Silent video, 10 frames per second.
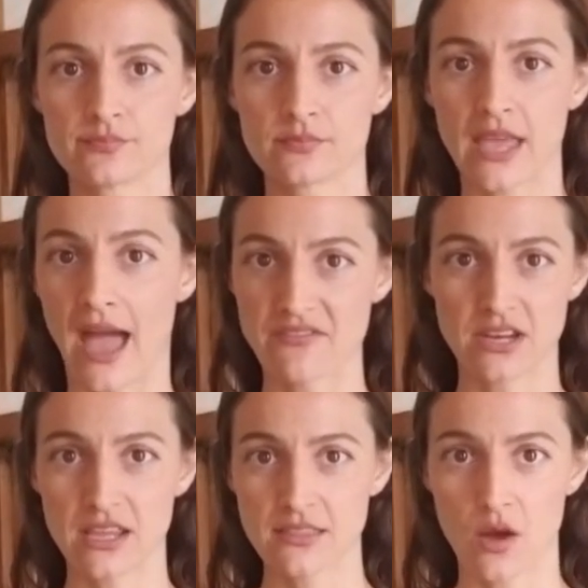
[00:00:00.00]

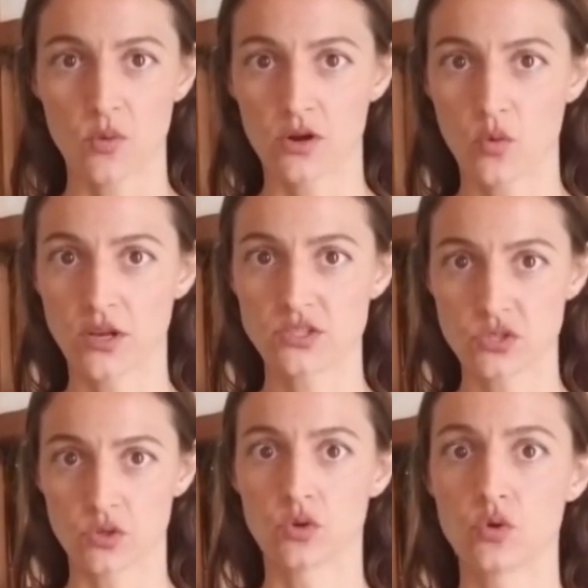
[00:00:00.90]
cavity that we're going
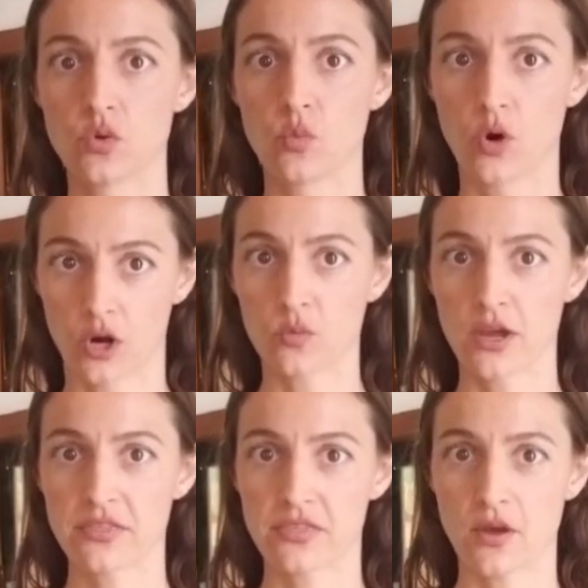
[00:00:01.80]
to work with.